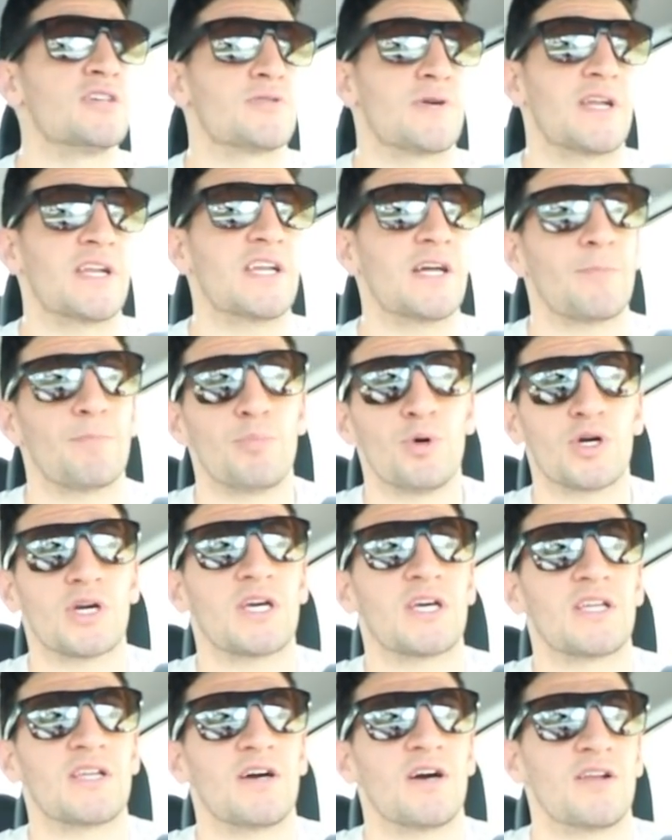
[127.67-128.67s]
So I ended up
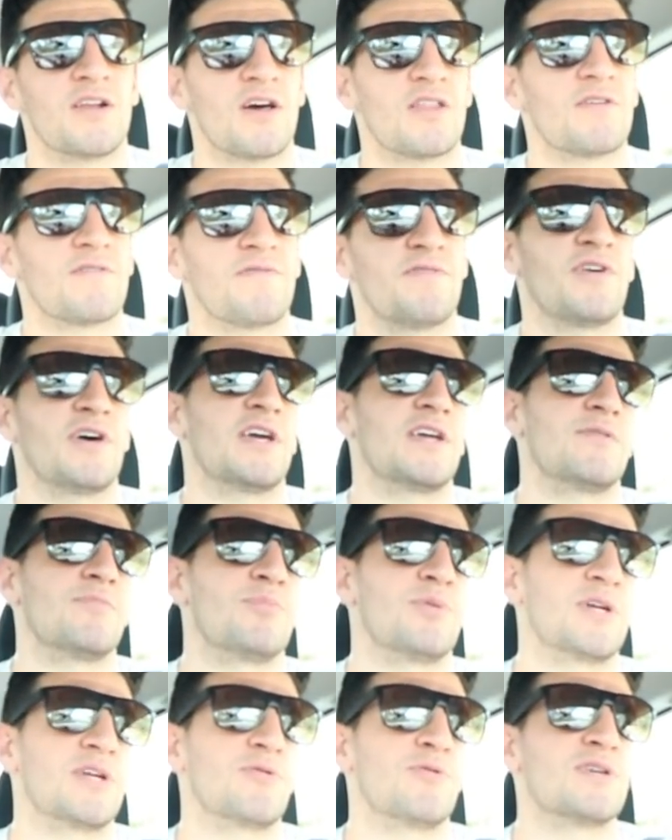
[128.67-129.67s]
booking another flight,
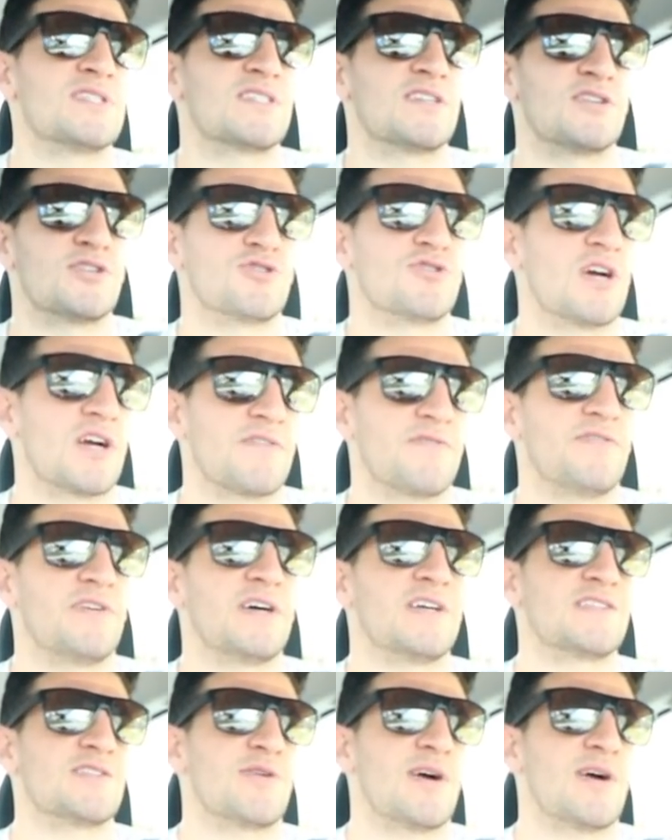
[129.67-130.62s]
but it wasn't a direct flight.